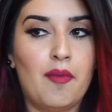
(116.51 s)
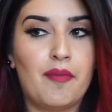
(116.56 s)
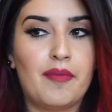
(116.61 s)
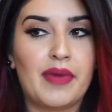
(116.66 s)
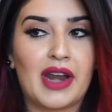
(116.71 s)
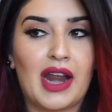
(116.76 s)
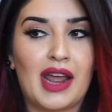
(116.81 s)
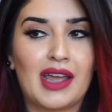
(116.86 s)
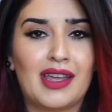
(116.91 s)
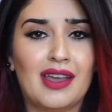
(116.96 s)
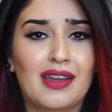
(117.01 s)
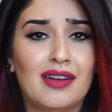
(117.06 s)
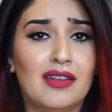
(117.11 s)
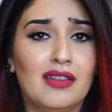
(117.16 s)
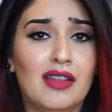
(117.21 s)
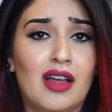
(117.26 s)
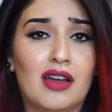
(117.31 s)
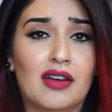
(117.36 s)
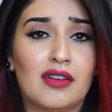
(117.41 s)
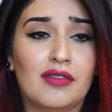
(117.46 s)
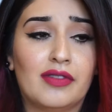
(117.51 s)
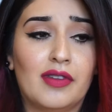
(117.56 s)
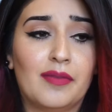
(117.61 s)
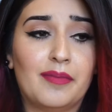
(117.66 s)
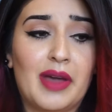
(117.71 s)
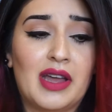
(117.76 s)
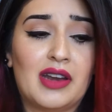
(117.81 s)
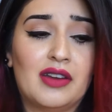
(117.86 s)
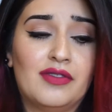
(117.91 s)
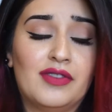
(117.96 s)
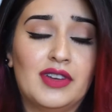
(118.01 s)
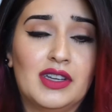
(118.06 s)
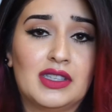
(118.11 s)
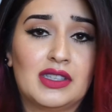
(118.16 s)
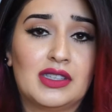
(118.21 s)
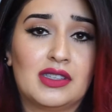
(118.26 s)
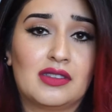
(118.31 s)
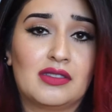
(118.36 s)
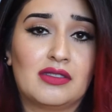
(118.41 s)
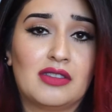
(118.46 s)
but I get a lot of the benefits